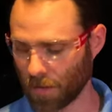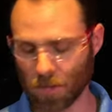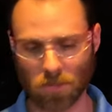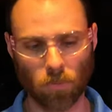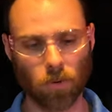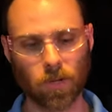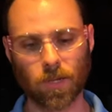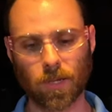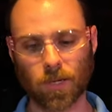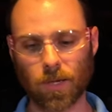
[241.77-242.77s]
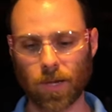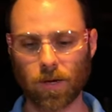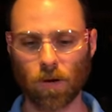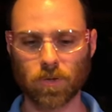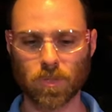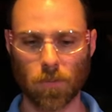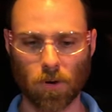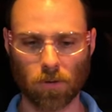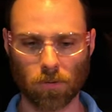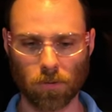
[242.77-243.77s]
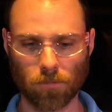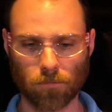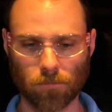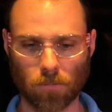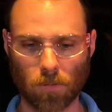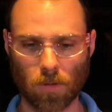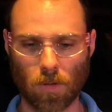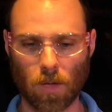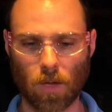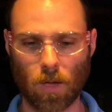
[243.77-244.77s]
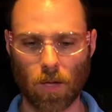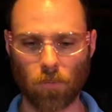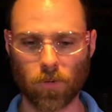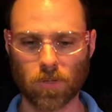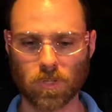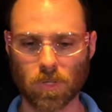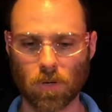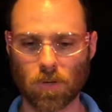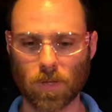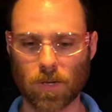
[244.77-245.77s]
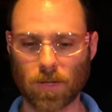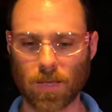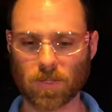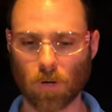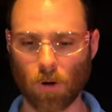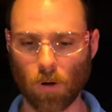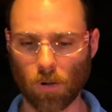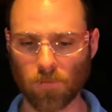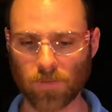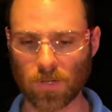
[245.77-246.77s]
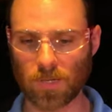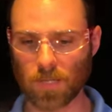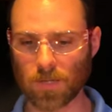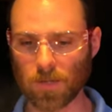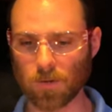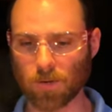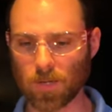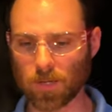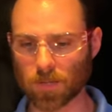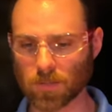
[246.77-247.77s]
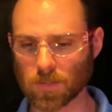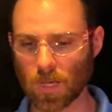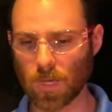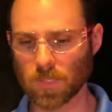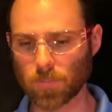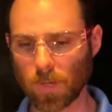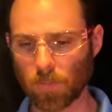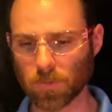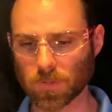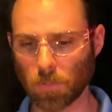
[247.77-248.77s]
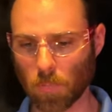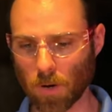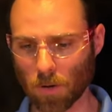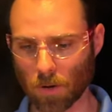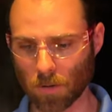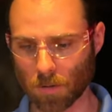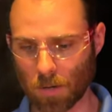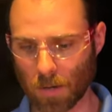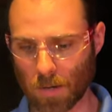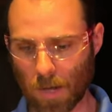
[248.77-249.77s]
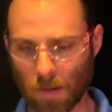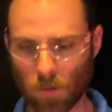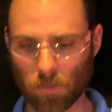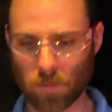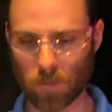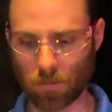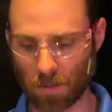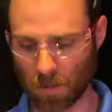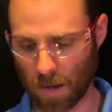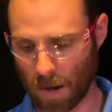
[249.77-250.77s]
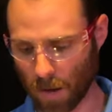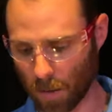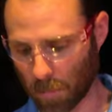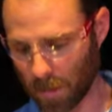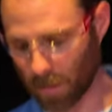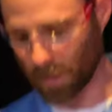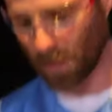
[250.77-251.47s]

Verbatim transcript: So we're gonna ignite our sparkler and we can show you that it has all of the needed ingredients to be able to burn not only in the air, but it can